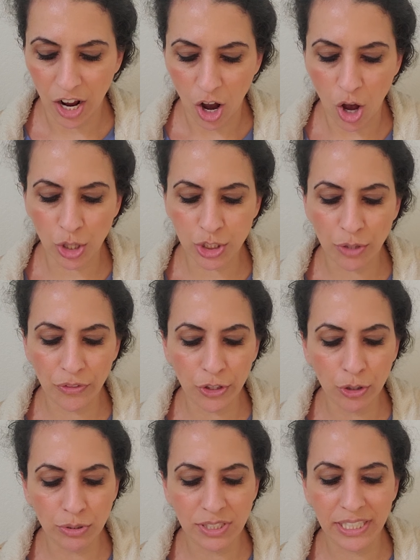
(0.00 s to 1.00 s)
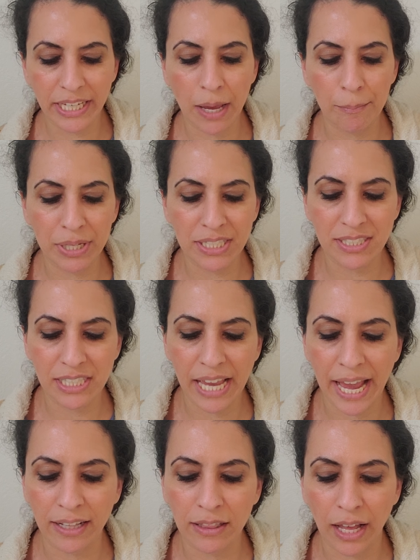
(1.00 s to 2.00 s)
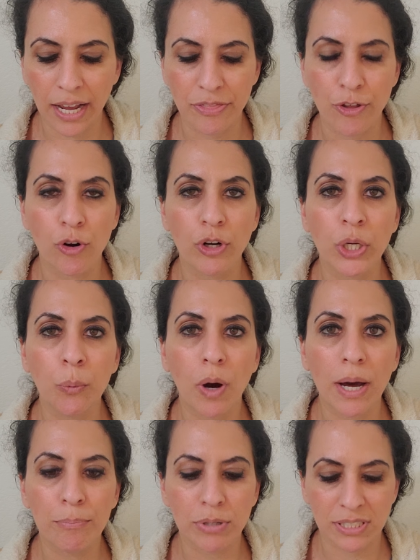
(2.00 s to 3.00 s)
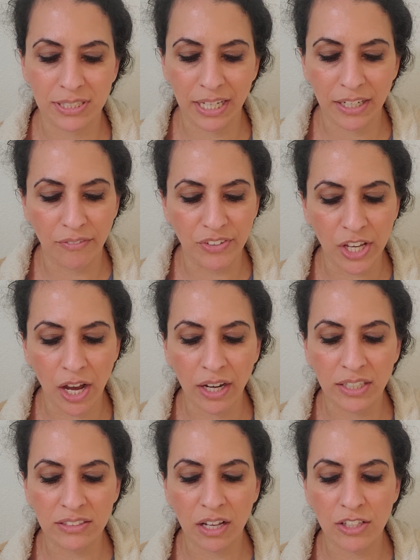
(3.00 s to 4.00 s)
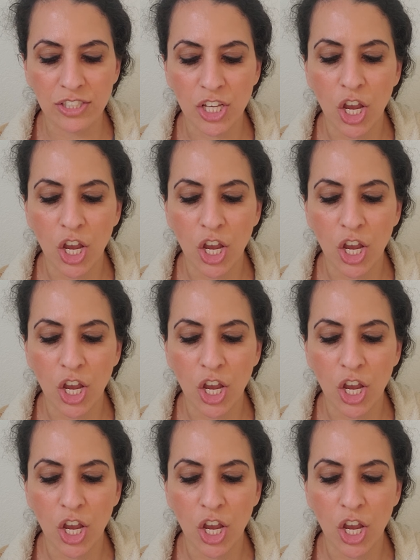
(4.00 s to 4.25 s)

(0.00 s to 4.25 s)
Also in the news, CNBC headline, 31% of young adults